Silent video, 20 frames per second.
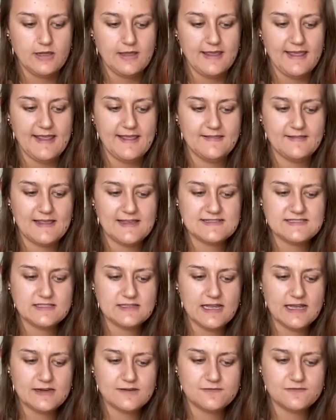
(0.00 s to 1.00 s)
And that's a
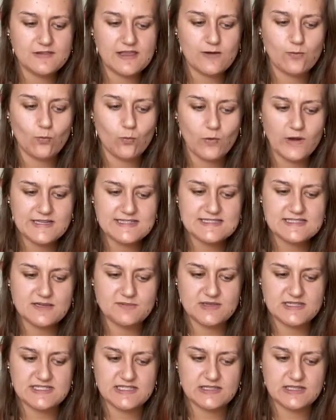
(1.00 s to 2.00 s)
lot of like wisdom.
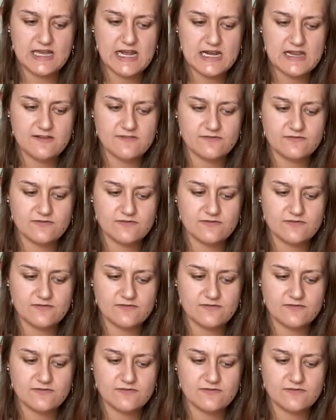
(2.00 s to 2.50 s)
It's a lot of